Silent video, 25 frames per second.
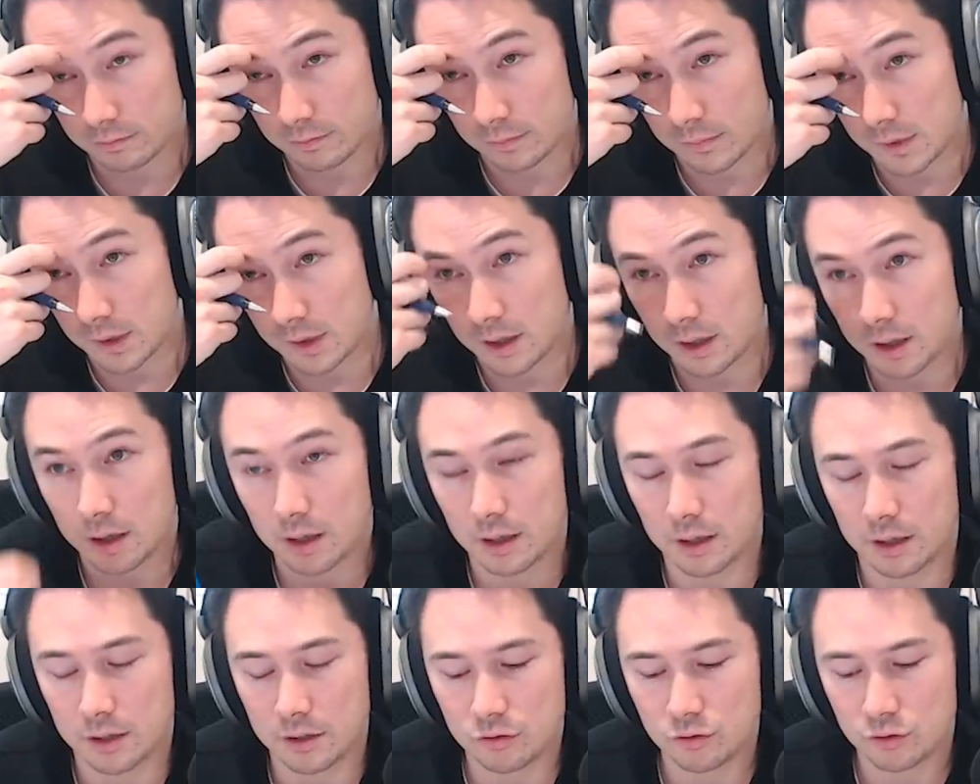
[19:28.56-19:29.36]
Yeah,
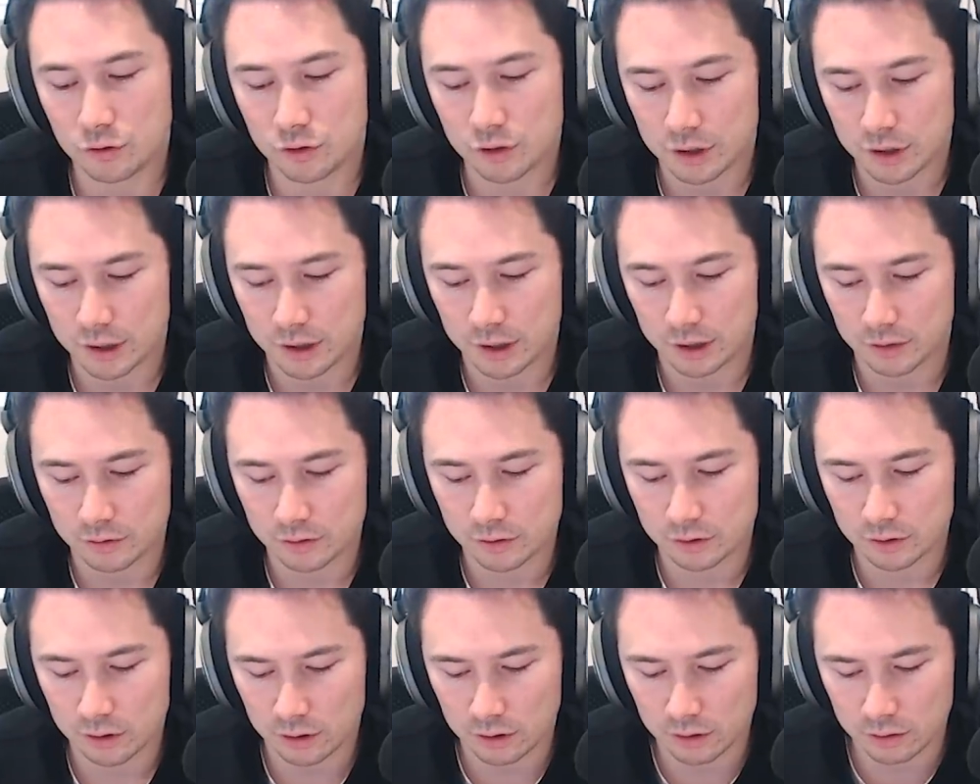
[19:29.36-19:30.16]
interesting.
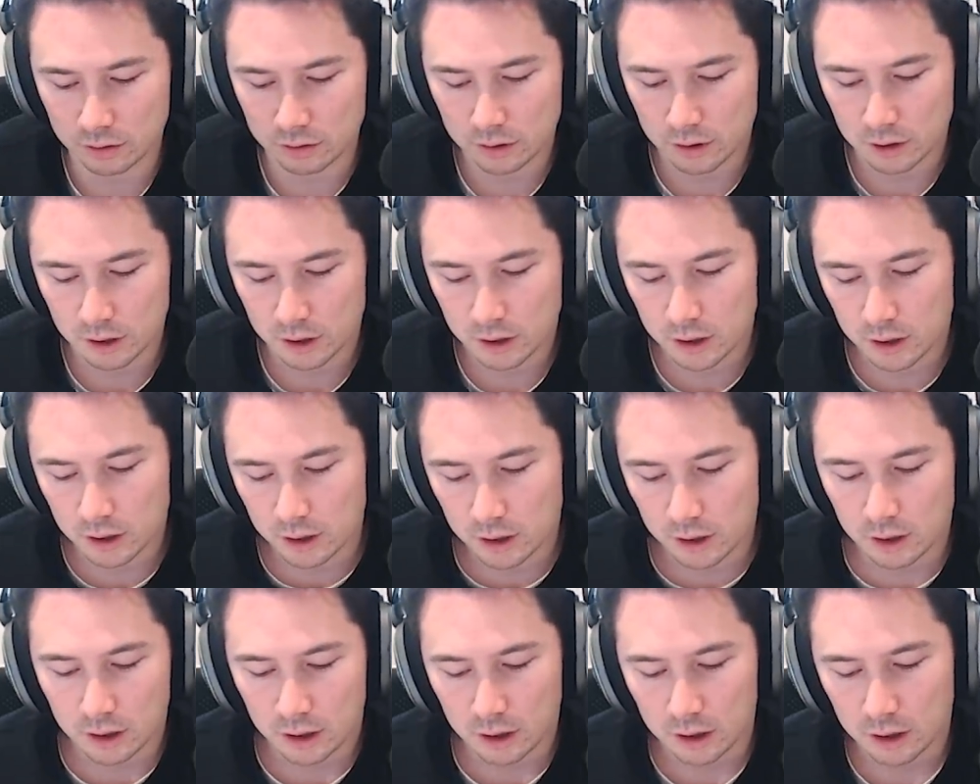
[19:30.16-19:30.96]
So a
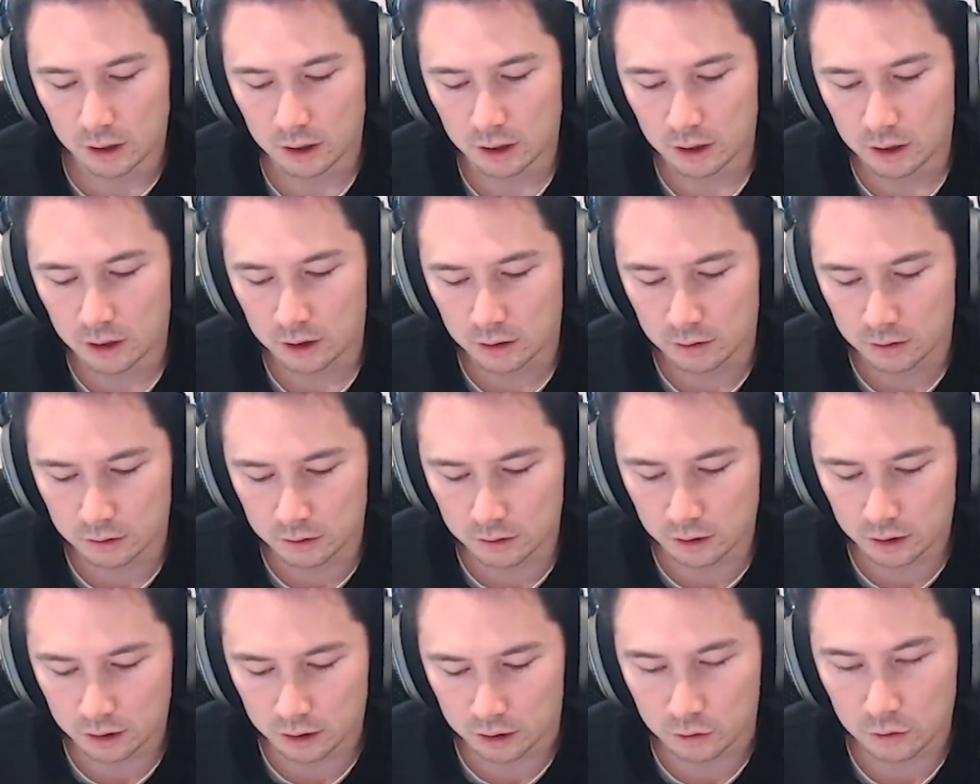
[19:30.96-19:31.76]
lot
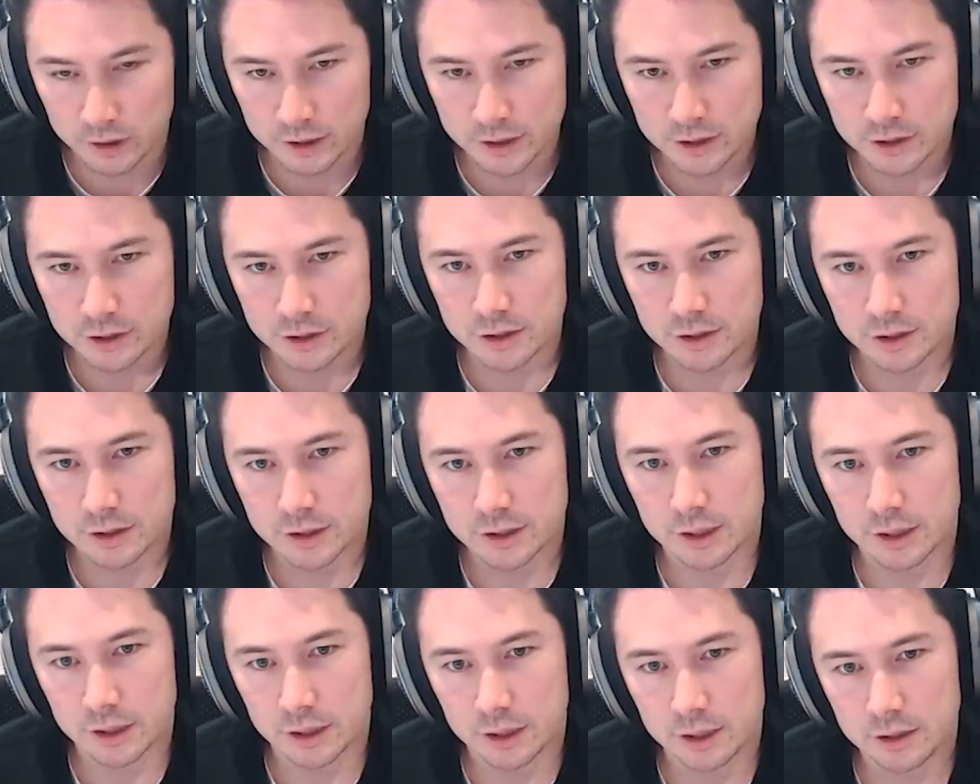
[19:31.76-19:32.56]
of questions
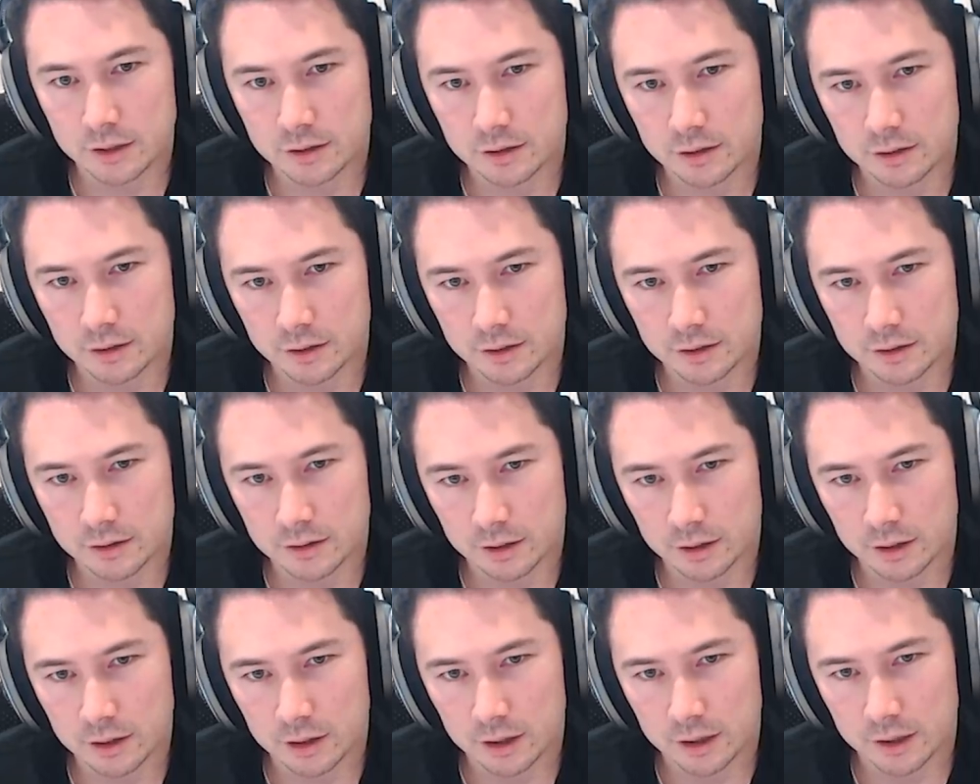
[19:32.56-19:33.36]
here to to
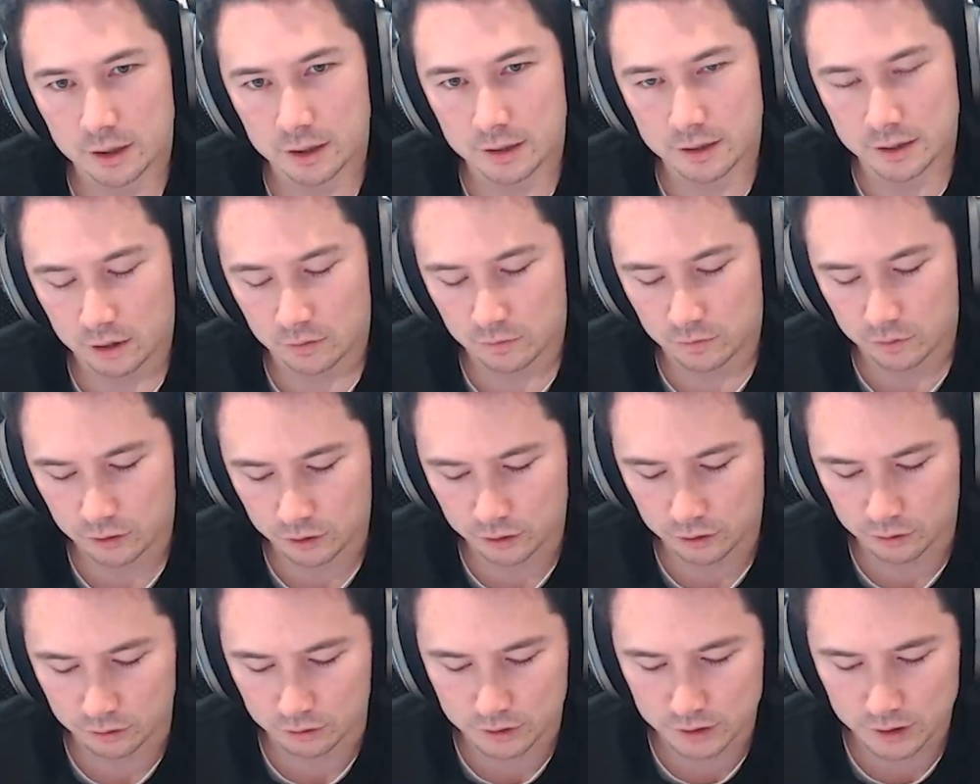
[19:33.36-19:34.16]
kind of delve a
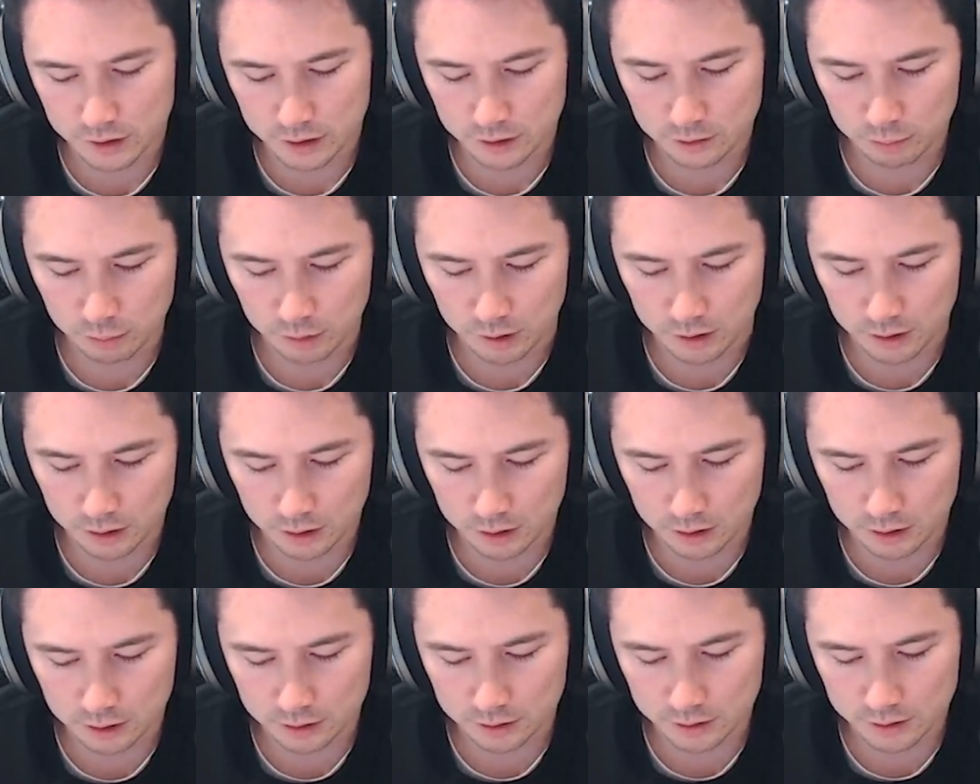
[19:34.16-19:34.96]
little deeper.
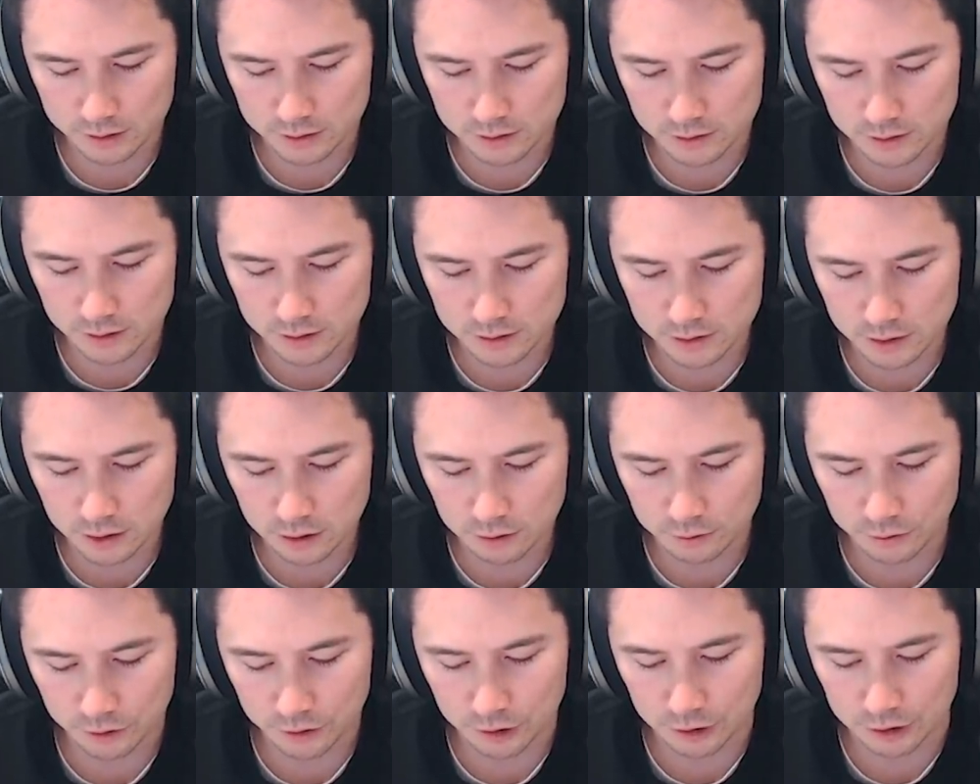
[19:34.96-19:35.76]
Let's let's go
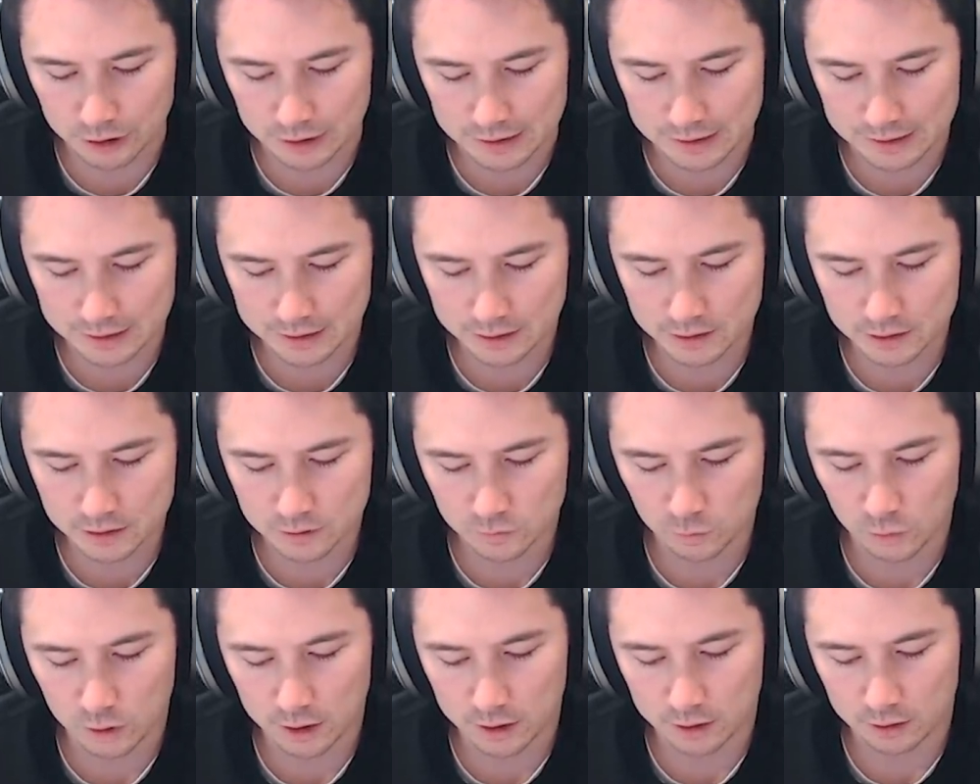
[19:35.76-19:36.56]
with the latest
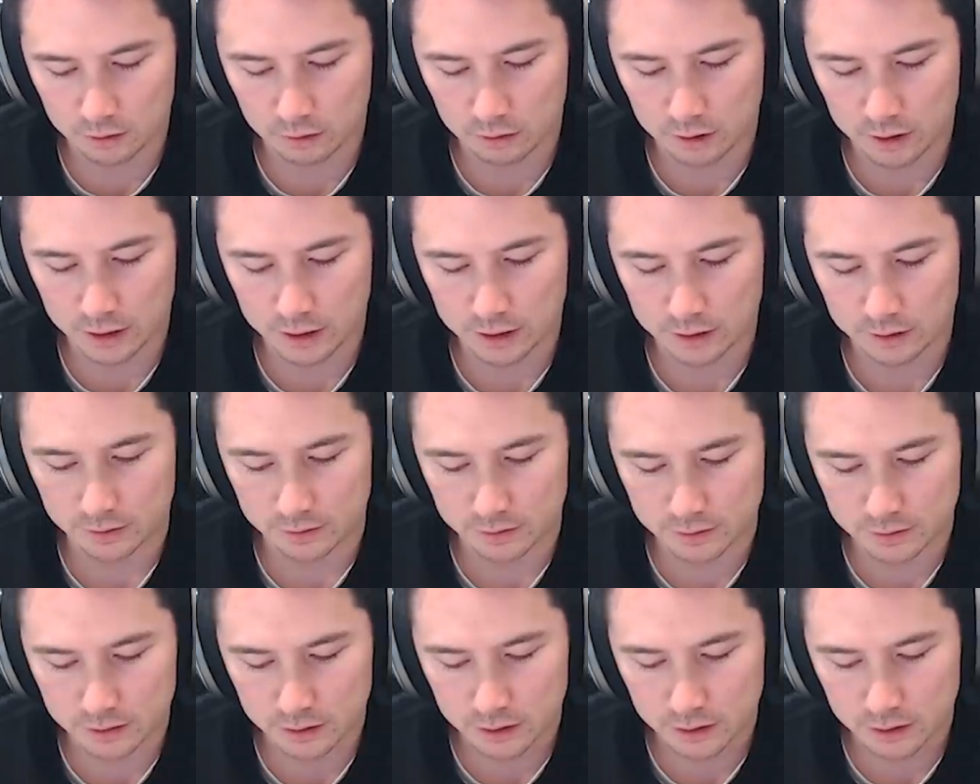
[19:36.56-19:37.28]
one around